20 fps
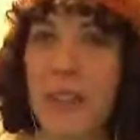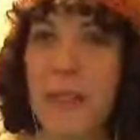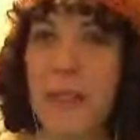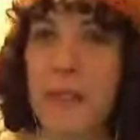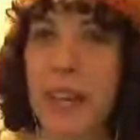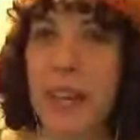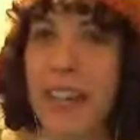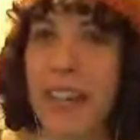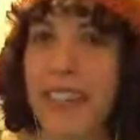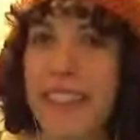
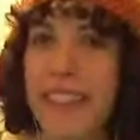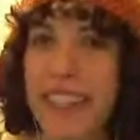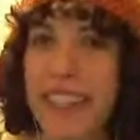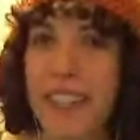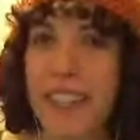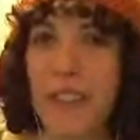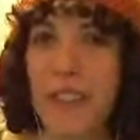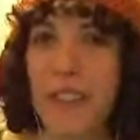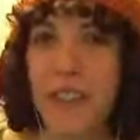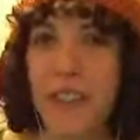really
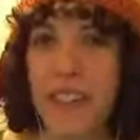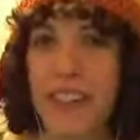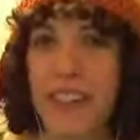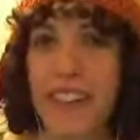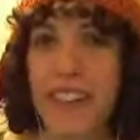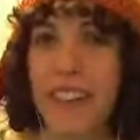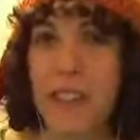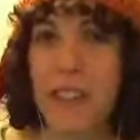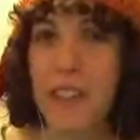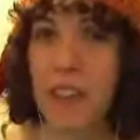badly to learn
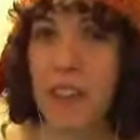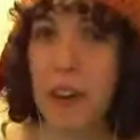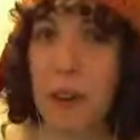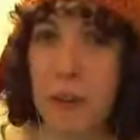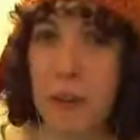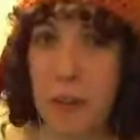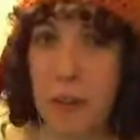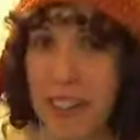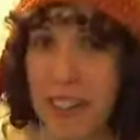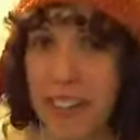how to
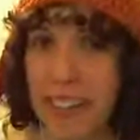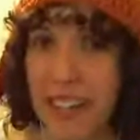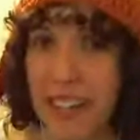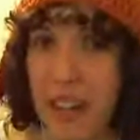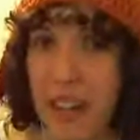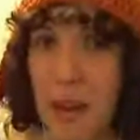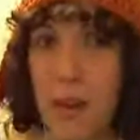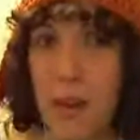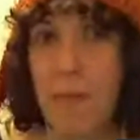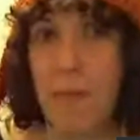sew,
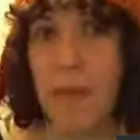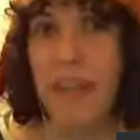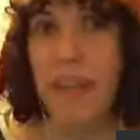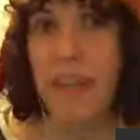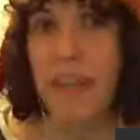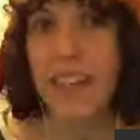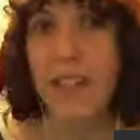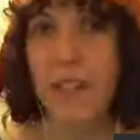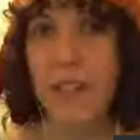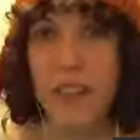
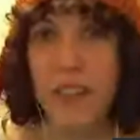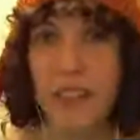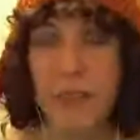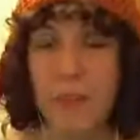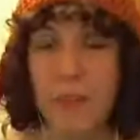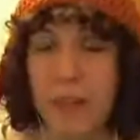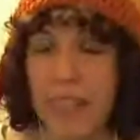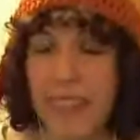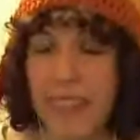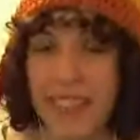but for
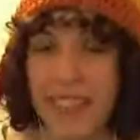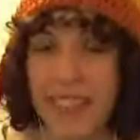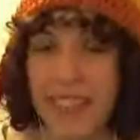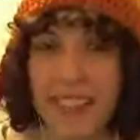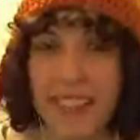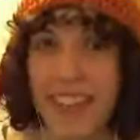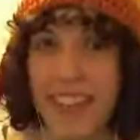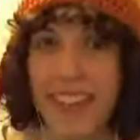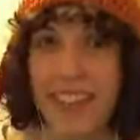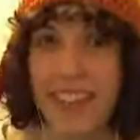some
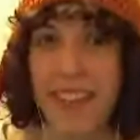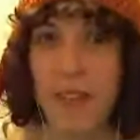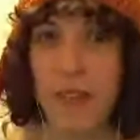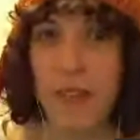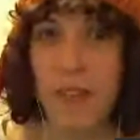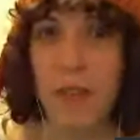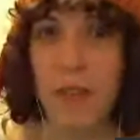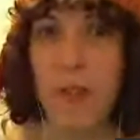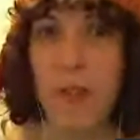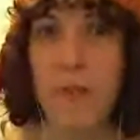reason, like,
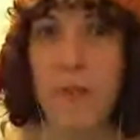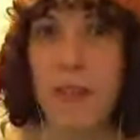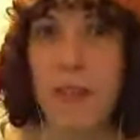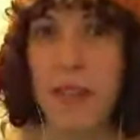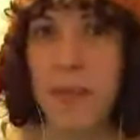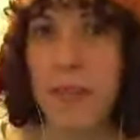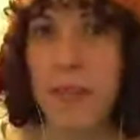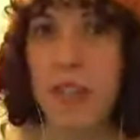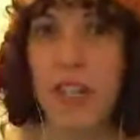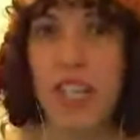
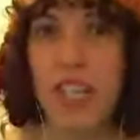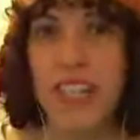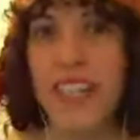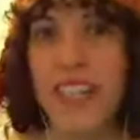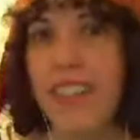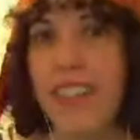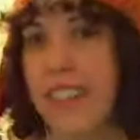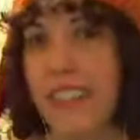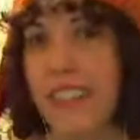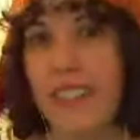me and
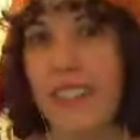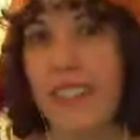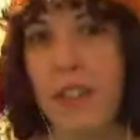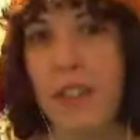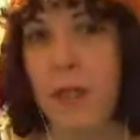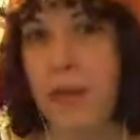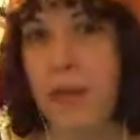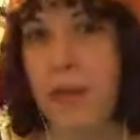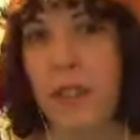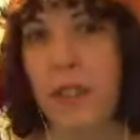machines
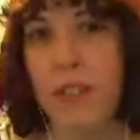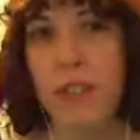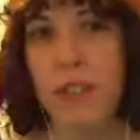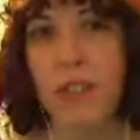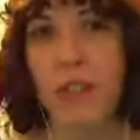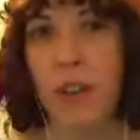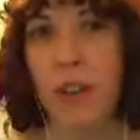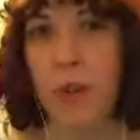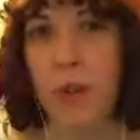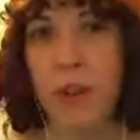don't
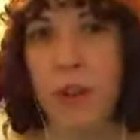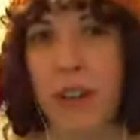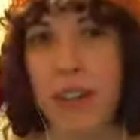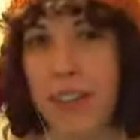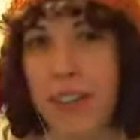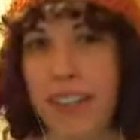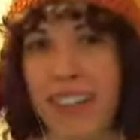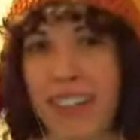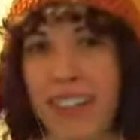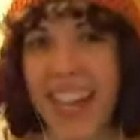go
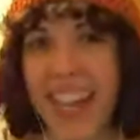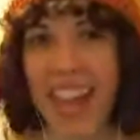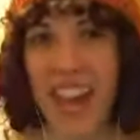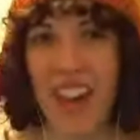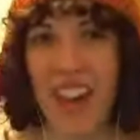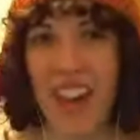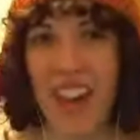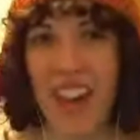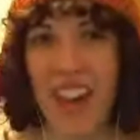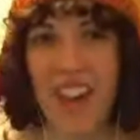well
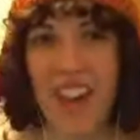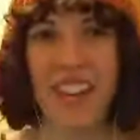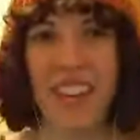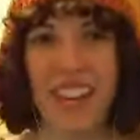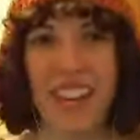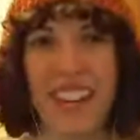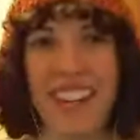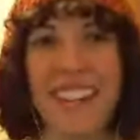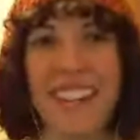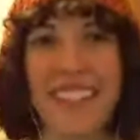
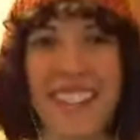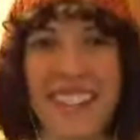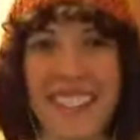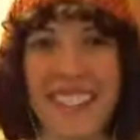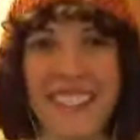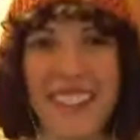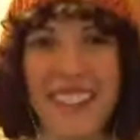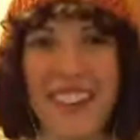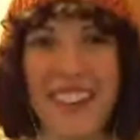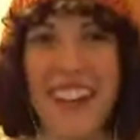together.
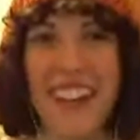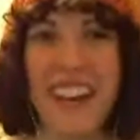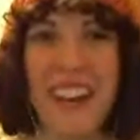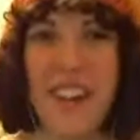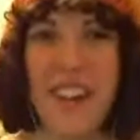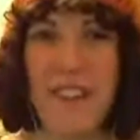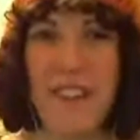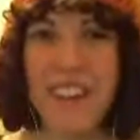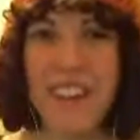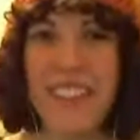So
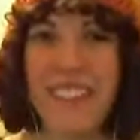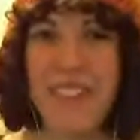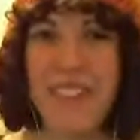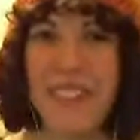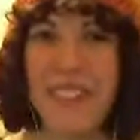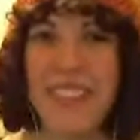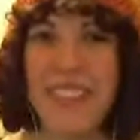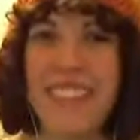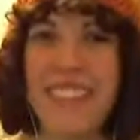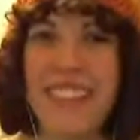for
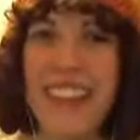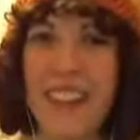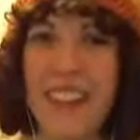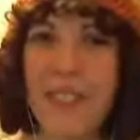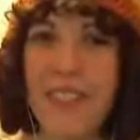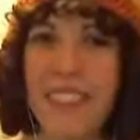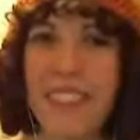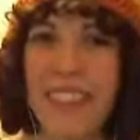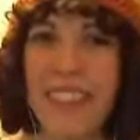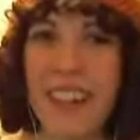some reason,
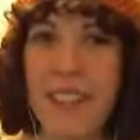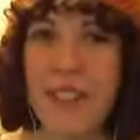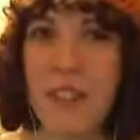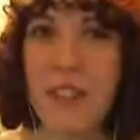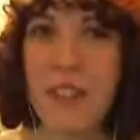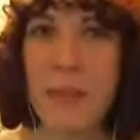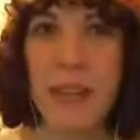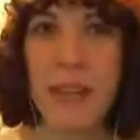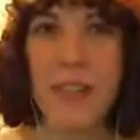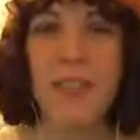I would love
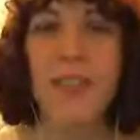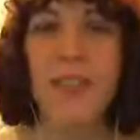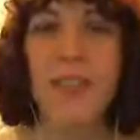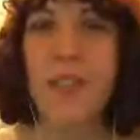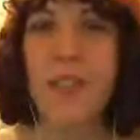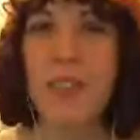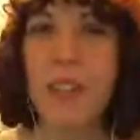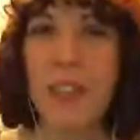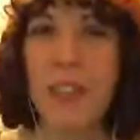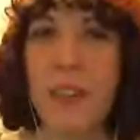to be able to
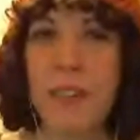sew